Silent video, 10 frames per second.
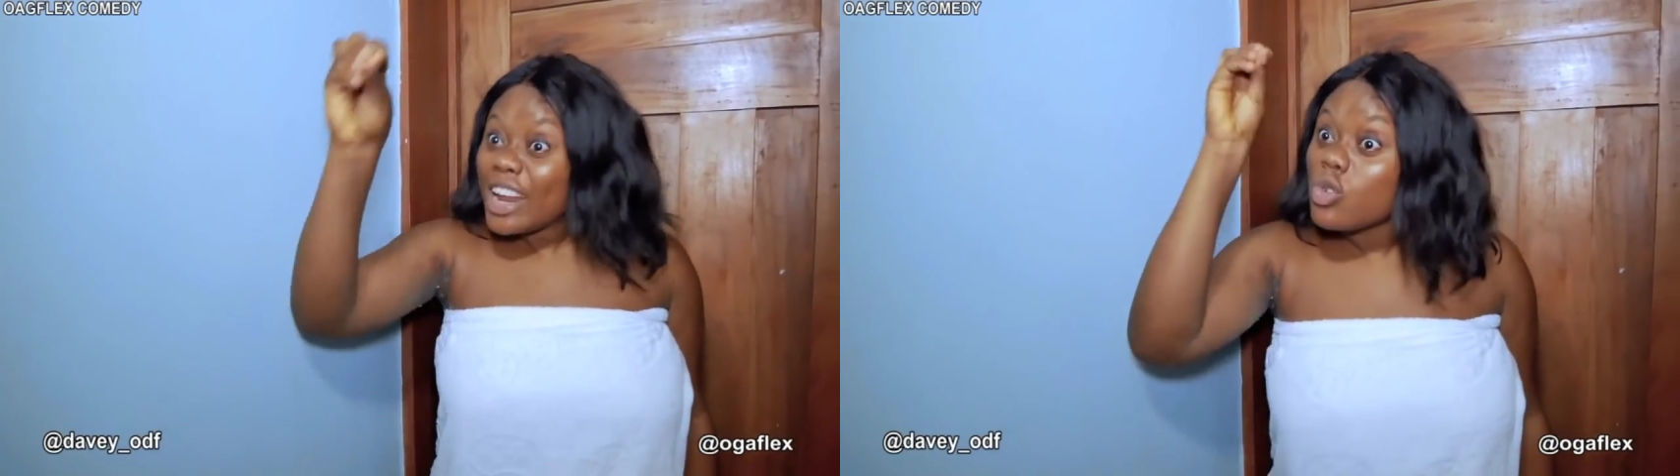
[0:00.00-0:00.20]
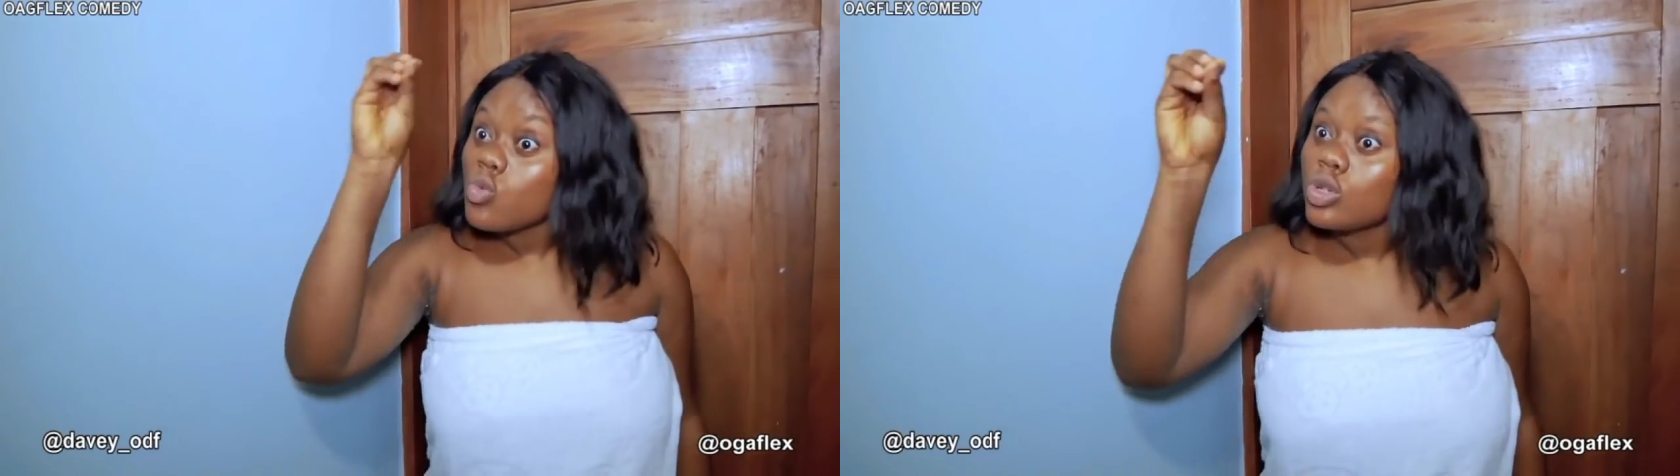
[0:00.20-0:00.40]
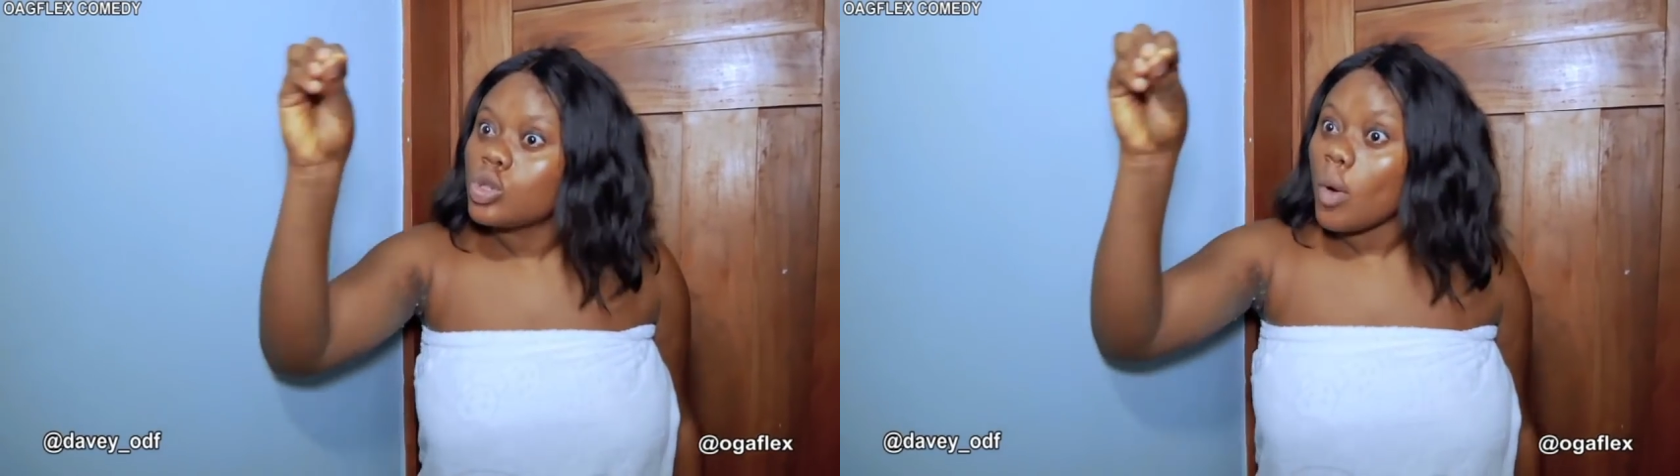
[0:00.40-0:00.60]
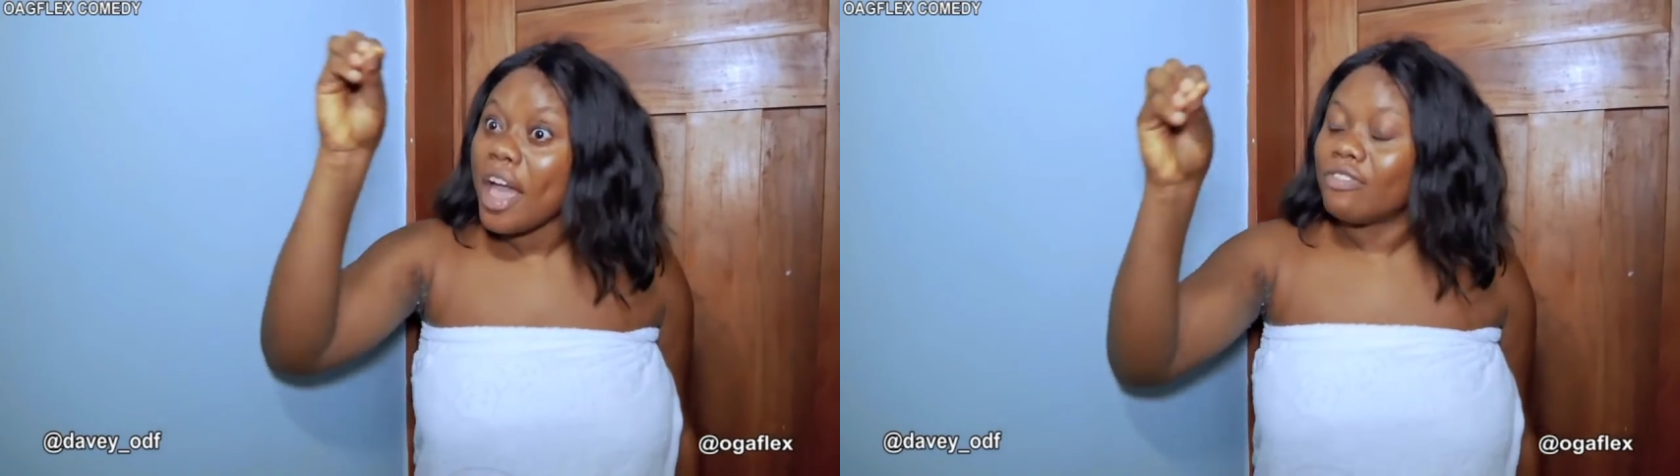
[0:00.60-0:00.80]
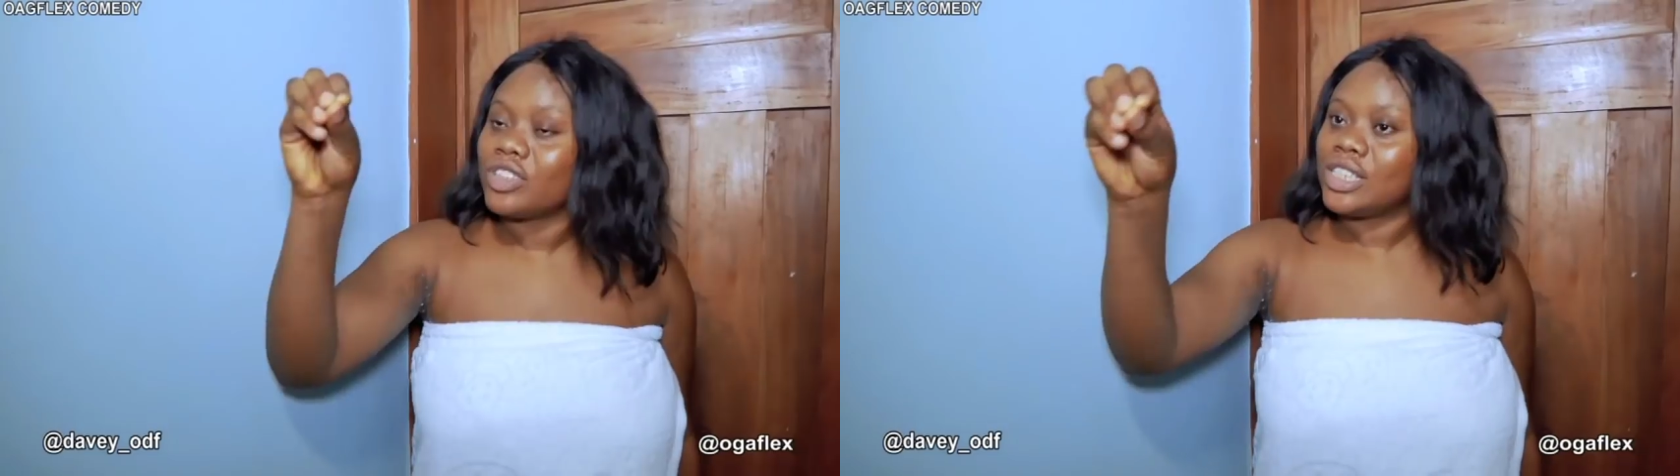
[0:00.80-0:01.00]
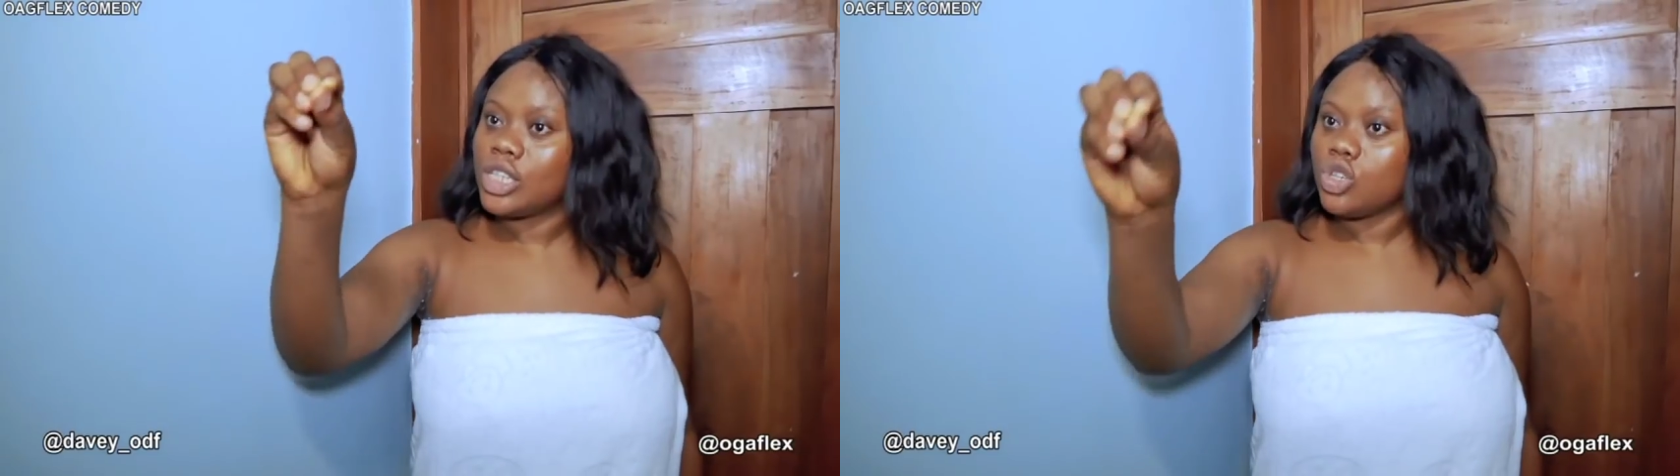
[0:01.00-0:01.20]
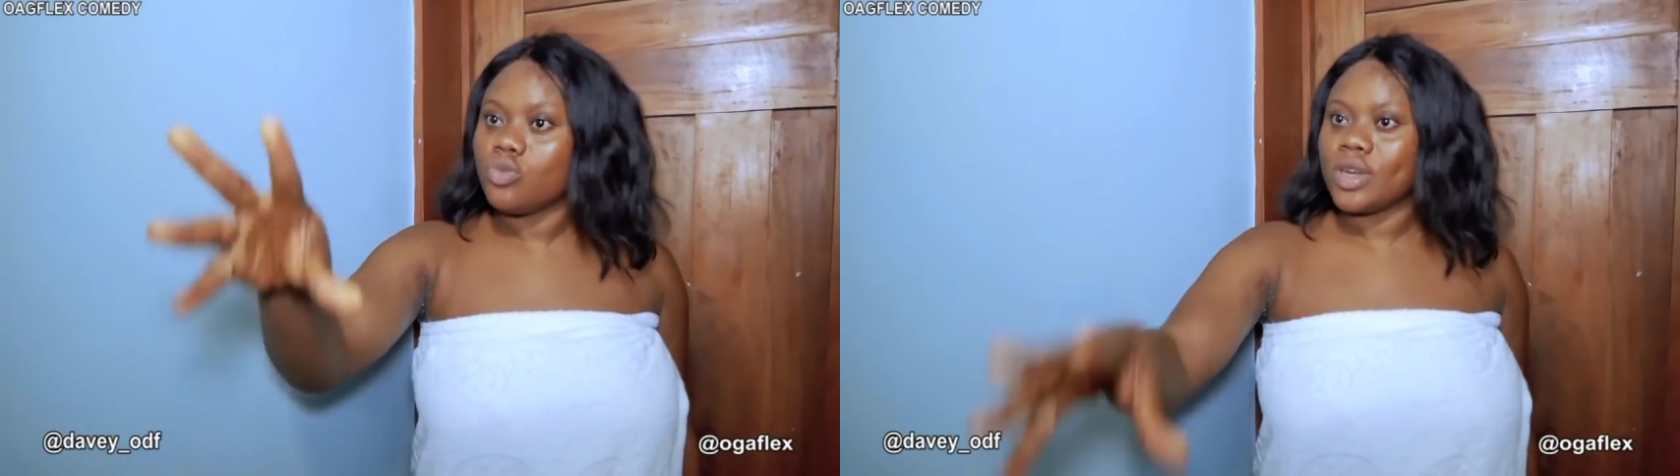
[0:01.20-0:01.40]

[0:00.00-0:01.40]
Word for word: I don't want to ever see you